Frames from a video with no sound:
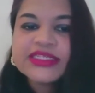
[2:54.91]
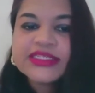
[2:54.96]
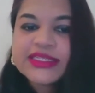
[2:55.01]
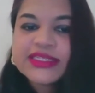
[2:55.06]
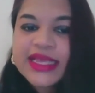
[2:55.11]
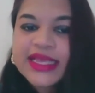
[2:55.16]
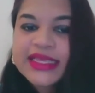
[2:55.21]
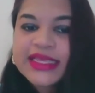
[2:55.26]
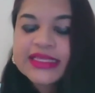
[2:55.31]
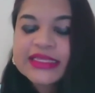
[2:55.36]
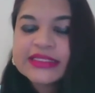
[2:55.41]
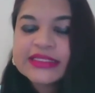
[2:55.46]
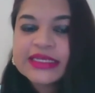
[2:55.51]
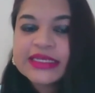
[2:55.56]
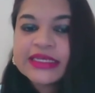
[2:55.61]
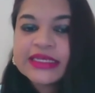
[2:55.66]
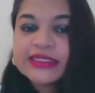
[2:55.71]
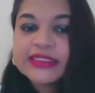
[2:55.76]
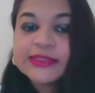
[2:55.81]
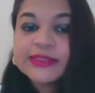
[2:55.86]

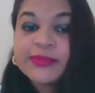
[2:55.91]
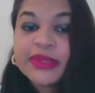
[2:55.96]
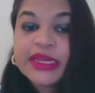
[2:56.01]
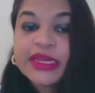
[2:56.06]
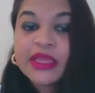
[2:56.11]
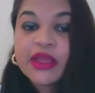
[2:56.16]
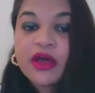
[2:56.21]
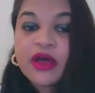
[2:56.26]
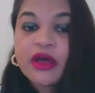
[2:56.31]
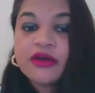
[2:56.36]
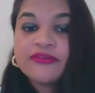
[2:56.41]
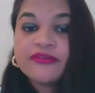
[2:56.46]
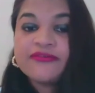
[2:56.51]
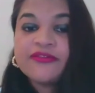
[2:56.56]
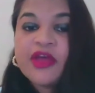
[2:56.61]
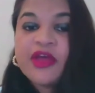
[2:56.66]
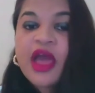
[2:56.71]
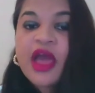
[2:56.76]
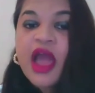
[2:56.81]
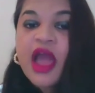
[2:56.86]
Second, spinning
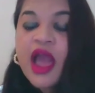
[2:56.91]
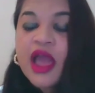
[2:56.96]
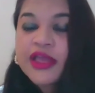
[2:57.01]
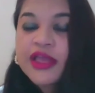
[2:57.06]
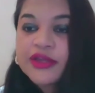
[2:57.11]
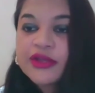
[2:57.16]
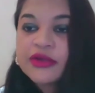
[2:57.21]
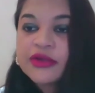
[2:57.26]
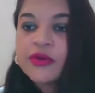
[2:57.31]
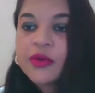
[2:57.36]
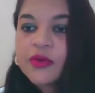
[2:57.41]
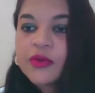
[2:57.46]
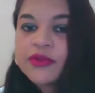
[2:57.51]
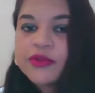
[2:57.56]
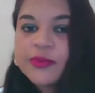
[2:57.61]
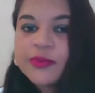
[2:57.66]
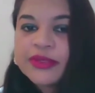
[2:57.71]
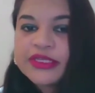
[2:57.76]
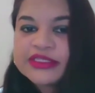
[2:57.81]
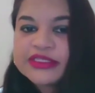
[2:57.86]
off higher
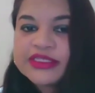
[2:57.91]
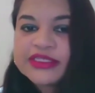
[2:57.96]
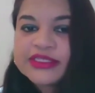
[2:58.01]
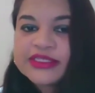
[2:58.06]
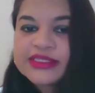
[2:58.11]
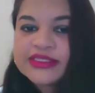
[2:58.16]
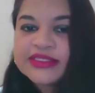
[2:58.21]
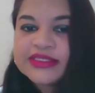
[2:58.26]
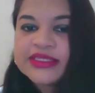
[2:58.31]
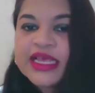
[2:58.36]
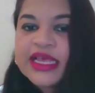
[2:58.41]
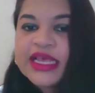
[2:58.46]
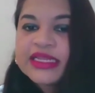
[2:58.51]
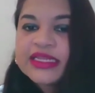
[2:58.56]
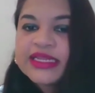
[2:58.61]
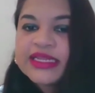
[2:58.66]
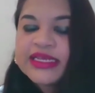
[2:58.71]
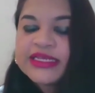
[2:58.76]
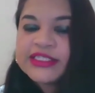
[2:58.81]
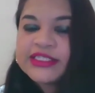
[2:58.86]
growth businesses
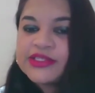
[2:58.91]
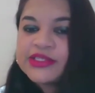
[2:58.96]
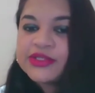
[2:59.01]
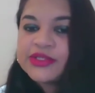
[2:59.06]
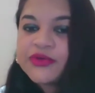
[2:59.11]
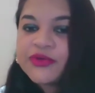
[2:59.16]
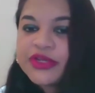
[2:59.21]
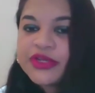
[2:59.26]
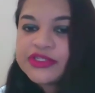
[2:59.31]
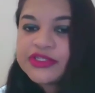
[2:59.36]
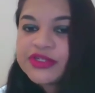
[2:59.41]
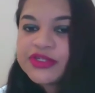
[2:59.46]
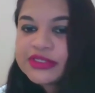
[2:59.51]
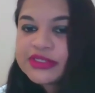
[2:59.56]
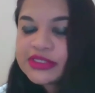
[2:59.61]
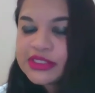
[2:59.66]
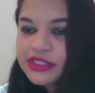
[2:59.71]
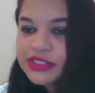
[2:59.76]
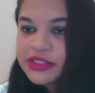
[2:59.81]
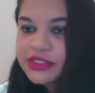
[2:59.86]
linked to the green
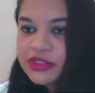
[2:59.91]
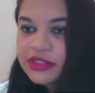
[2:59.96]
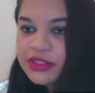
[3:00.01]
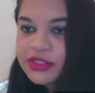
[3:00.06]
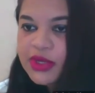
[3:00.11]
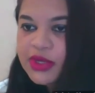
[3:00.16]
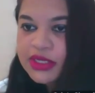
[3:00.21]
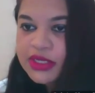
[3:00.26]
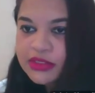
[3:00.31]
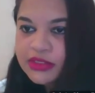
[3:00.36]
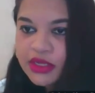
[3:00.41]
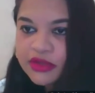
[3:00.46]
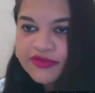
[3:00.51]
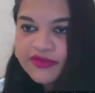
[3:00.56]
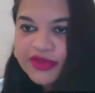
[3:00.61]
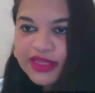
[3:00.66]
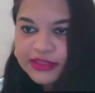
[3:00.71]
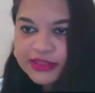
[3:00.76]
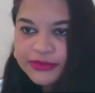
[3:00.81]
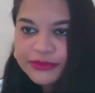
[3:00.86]
transition to
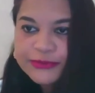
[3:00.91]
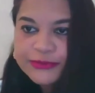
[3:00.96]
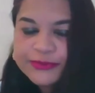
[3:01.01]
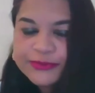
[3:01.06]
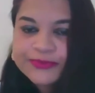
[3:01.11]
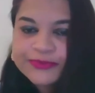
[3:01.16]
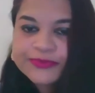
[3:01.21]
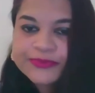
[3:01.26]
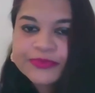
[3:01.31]
unlock value.